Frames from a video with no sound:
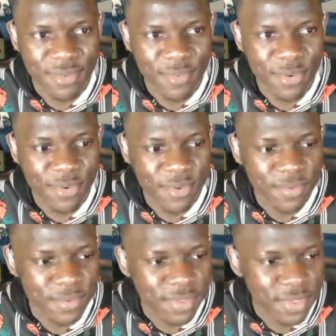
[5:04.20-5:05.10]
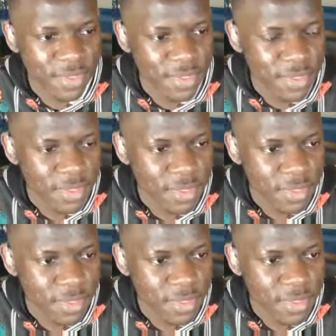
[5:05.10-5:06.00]
My nigga got the
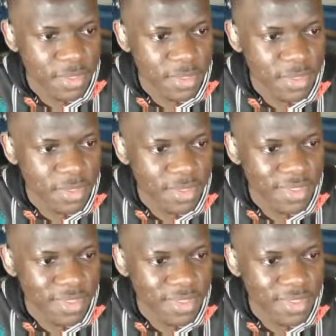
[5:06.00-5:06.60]
security and shit.